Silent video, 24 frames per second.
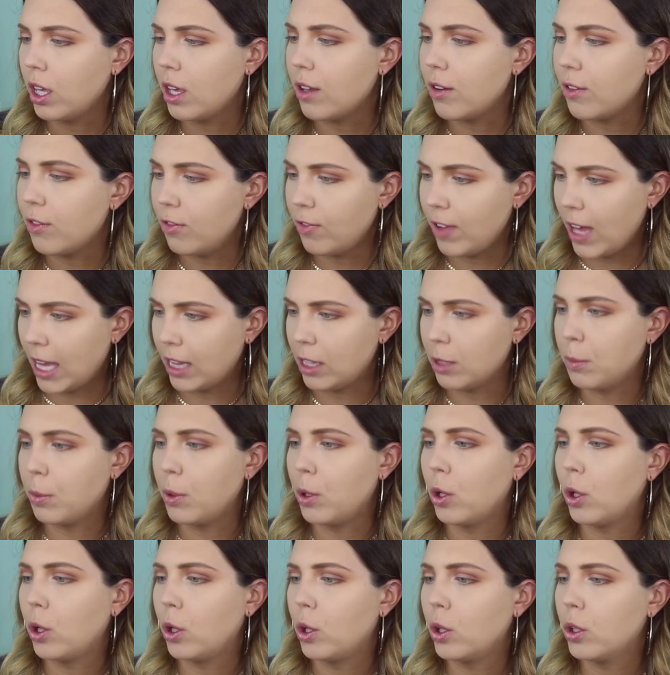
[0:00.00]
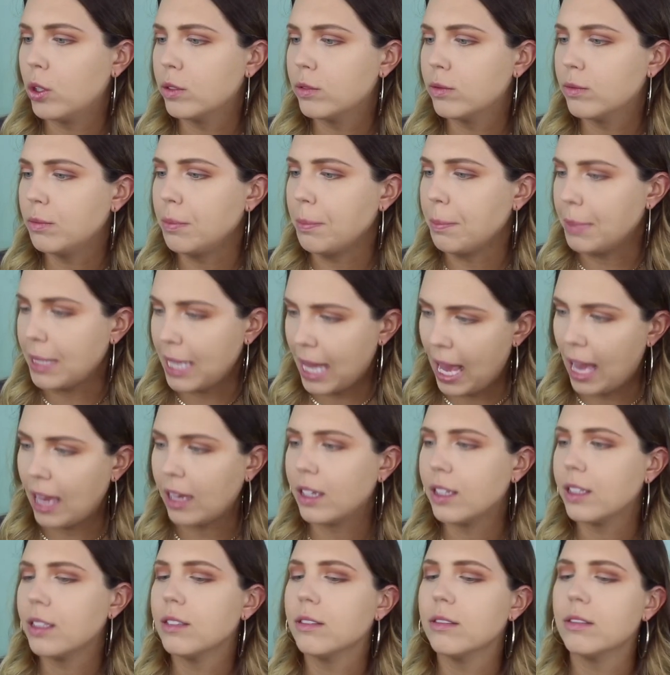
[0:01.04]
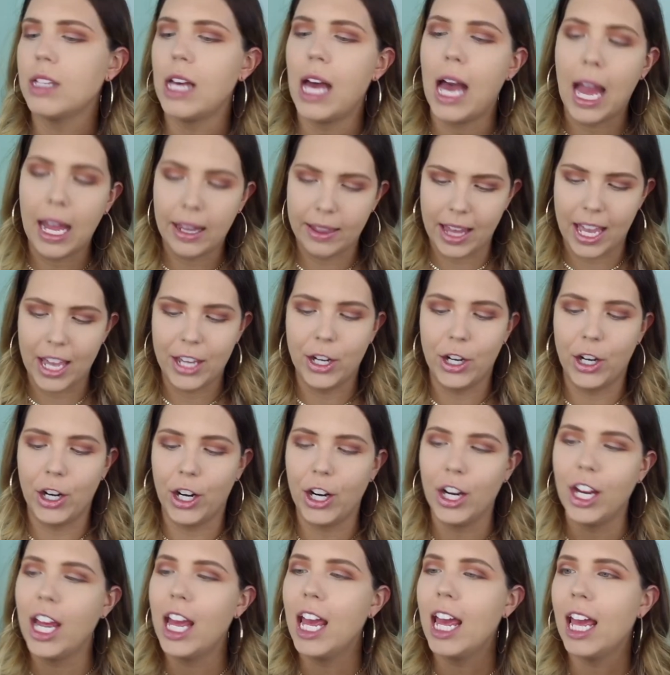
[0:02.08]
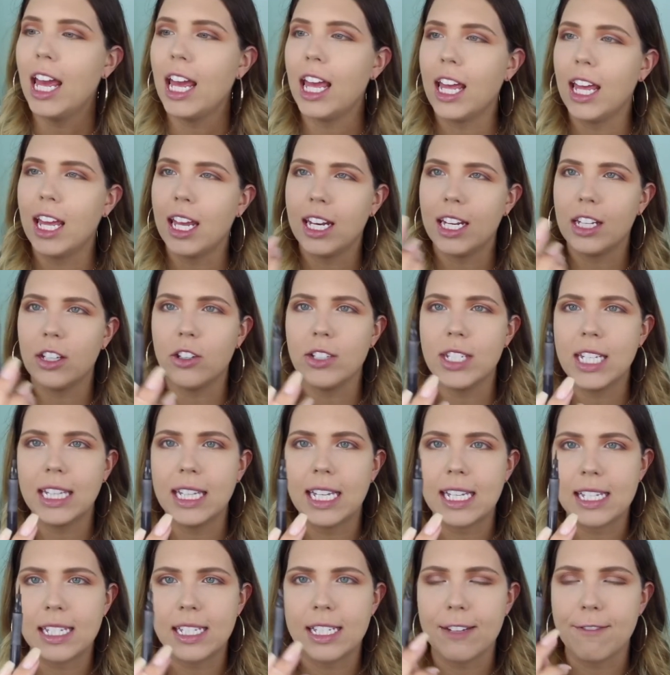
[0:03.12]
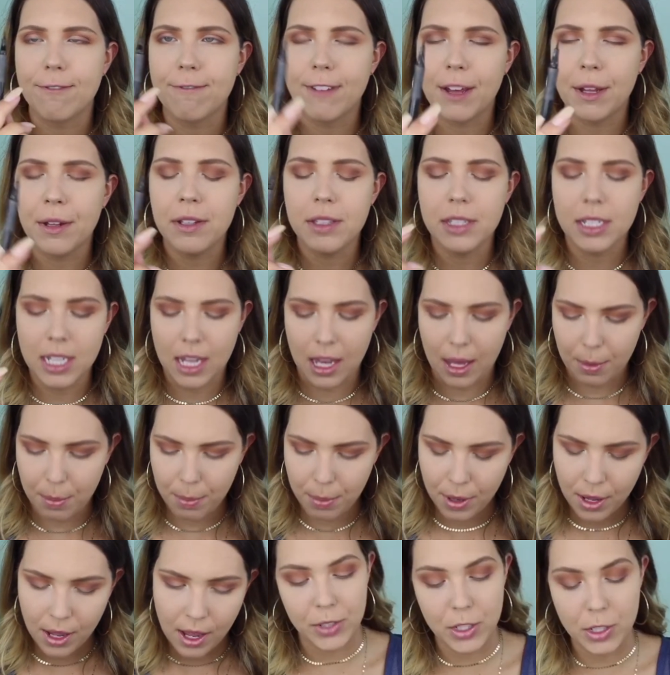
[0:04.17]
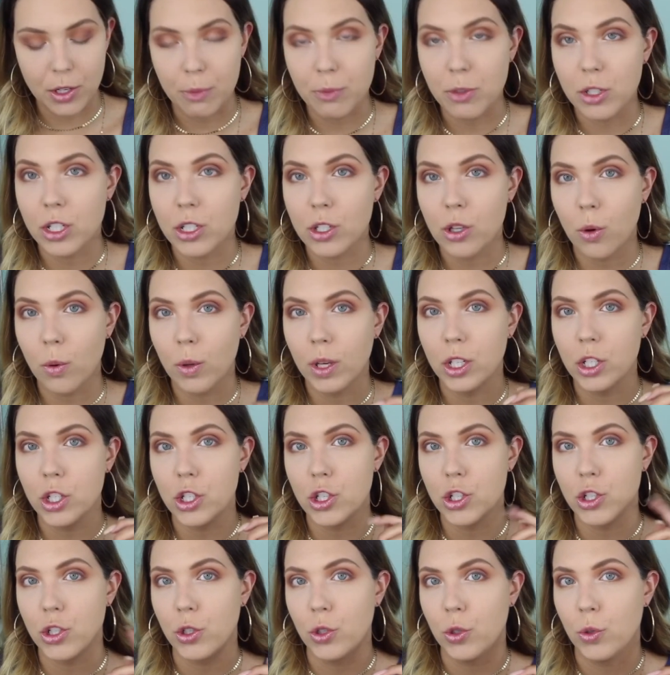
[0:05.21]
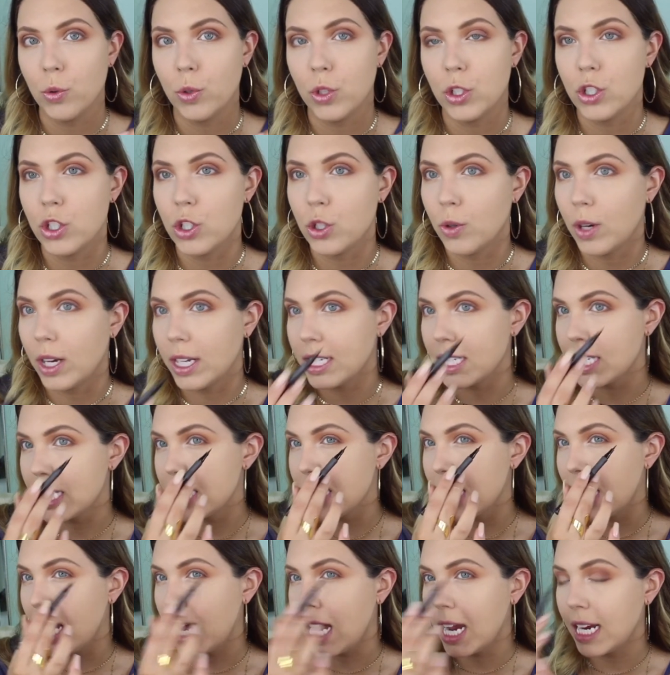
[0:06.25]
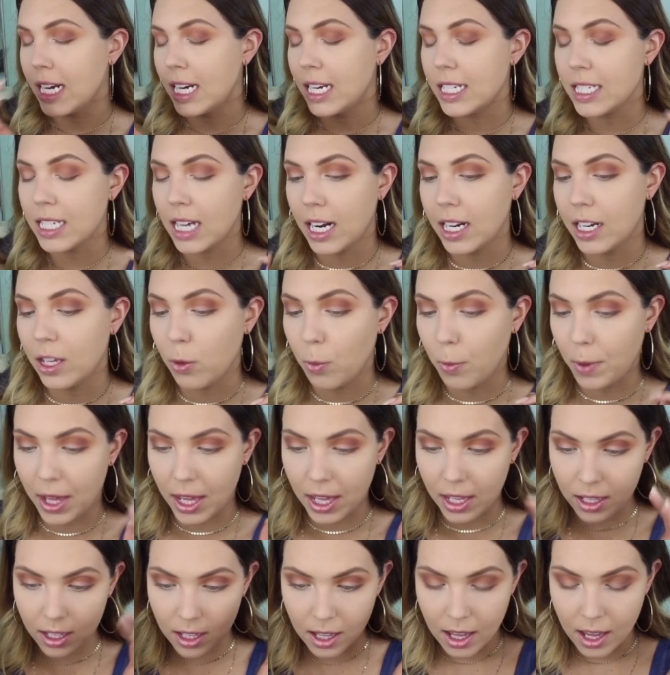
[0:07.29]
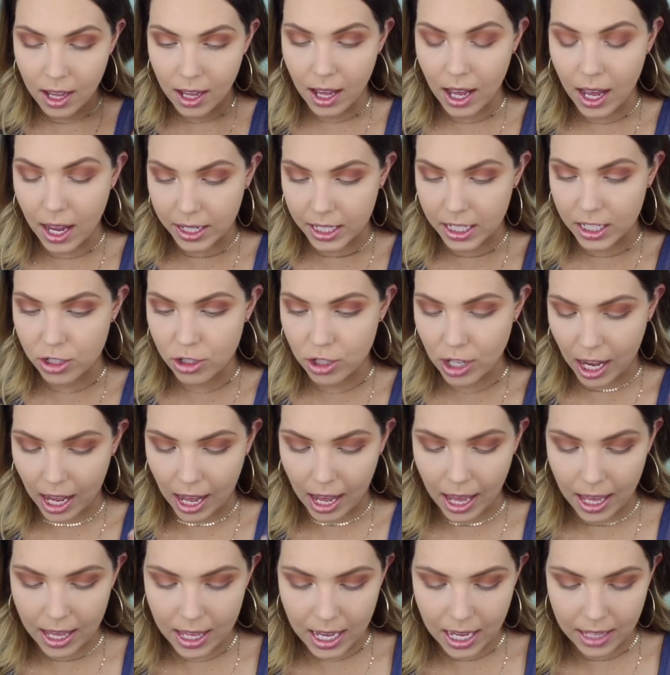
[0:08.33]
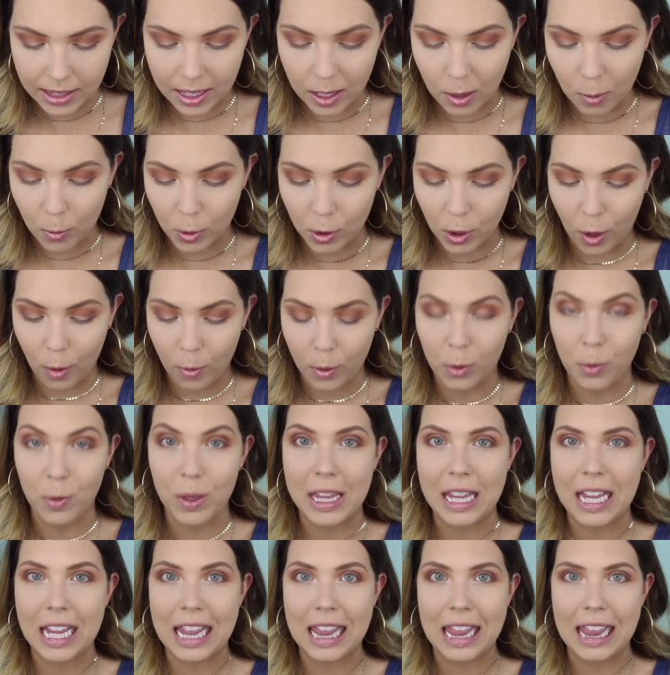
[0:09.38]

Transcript: Infallible Black Eyeliner. And it looks like this. It's a felt tip. So I'm just going to do a tiny, tiny wing on each eye, and then we'll go in with